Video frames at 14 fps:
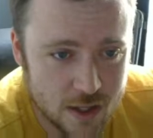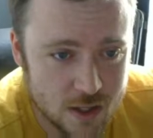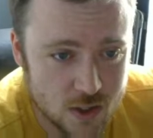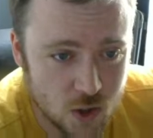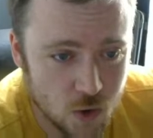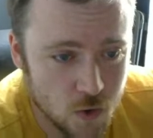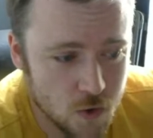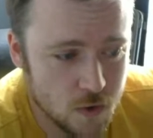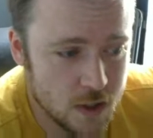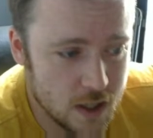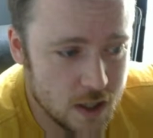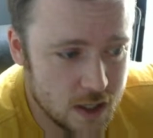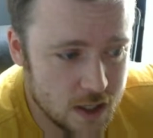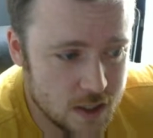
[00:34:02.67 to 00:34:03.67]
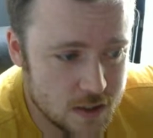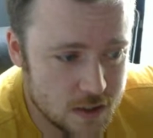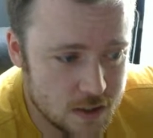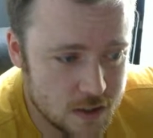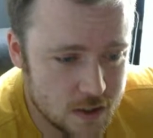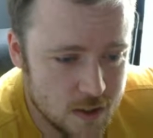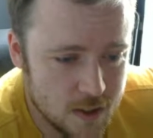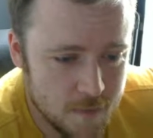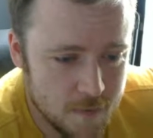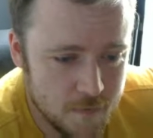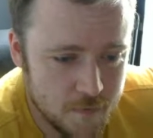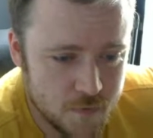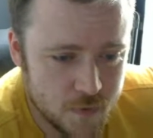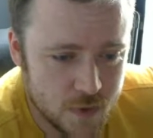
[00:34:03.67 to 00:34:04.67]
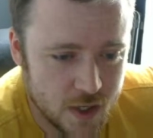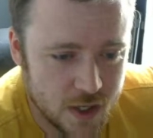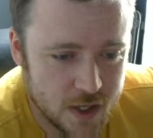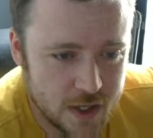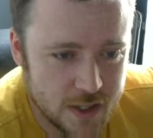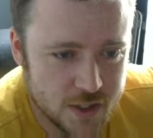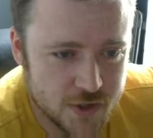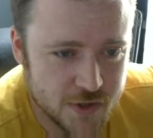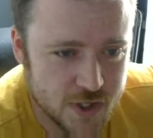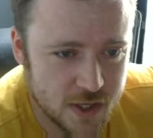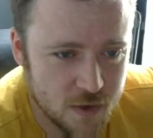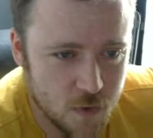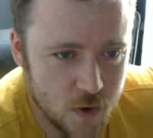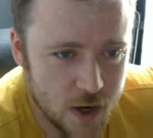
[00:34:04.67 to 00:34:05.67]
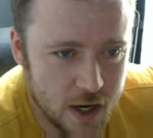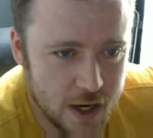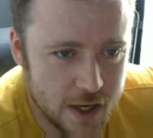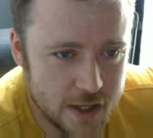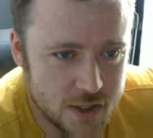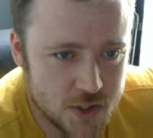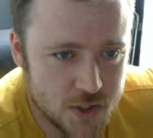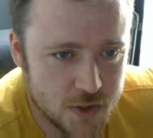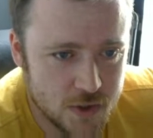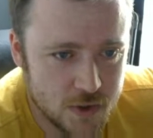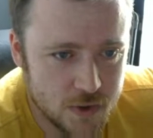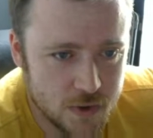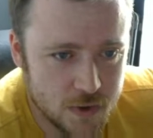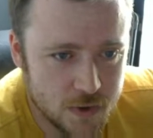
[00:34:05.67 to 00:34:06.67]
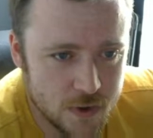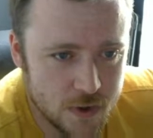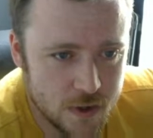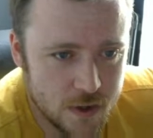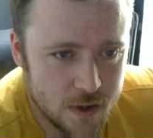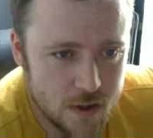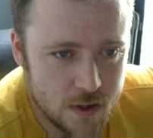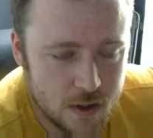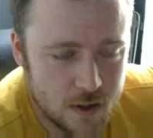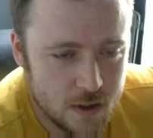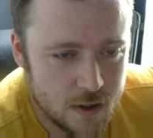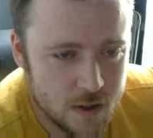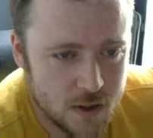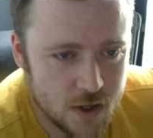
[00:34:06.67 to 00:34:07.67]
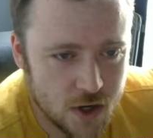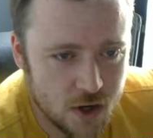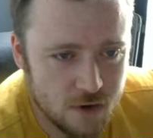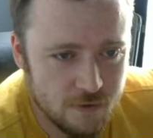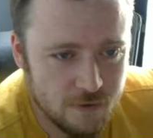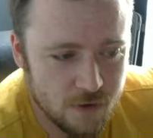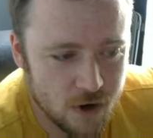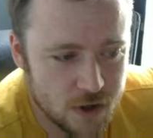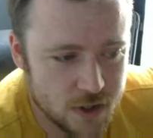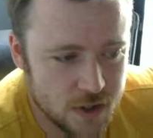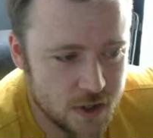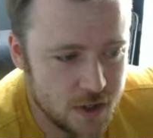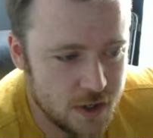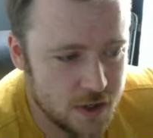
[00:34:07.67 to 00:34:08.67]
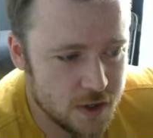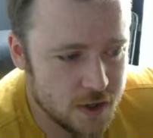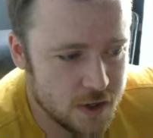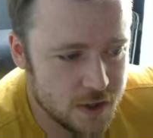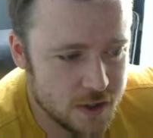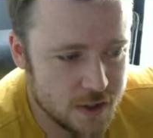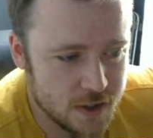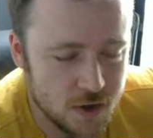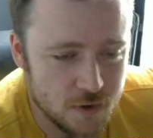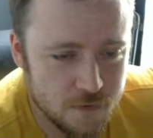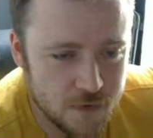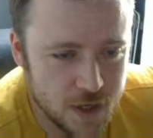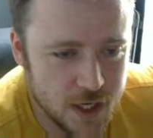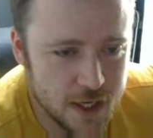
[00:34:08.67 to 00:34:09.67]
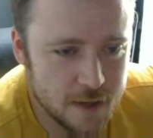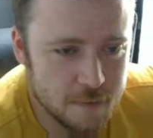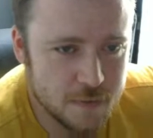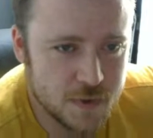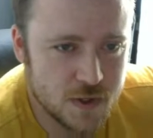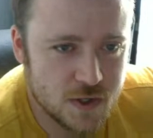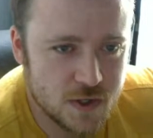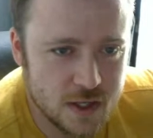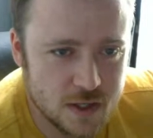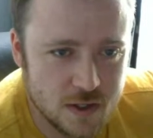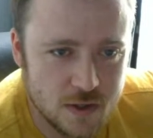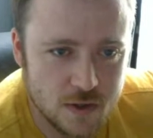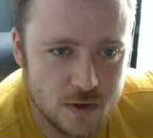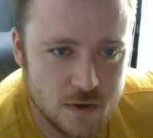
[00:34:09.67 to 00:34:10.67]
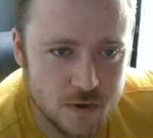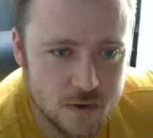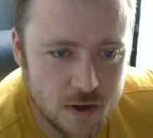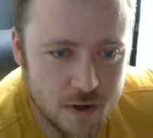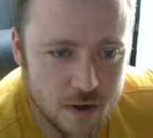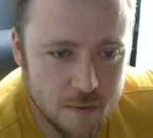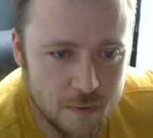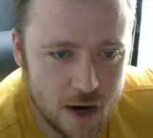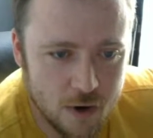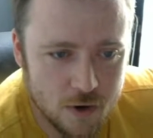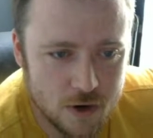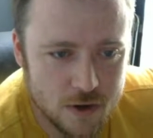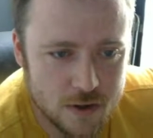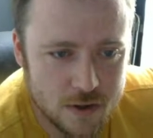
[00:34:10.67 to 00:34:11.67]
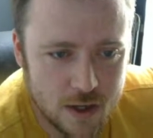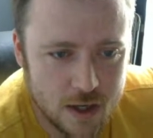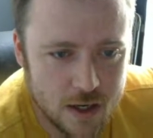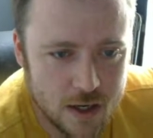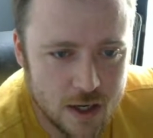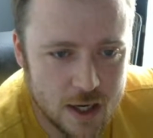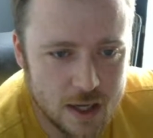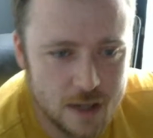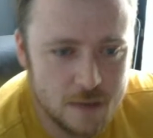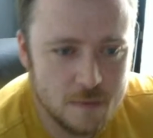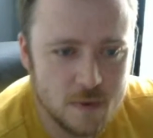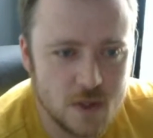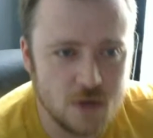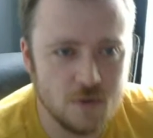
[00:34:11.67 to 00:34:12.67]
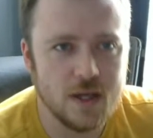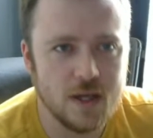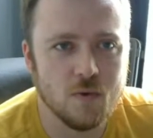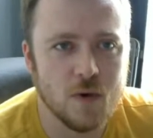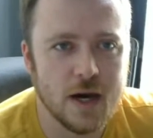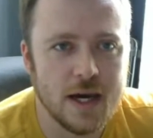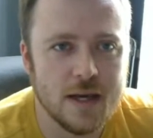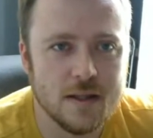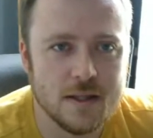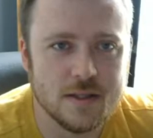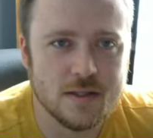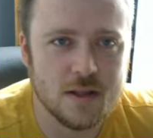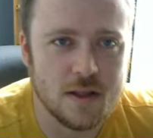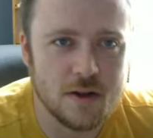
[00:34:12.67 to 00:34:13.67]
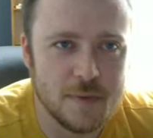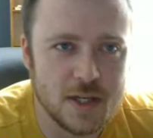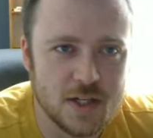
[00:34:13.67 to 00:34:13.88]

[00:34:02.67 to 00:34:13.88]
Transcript: it's cool, and it's like an interesting way to convert your goofy imps into power in a unique way that's a little bit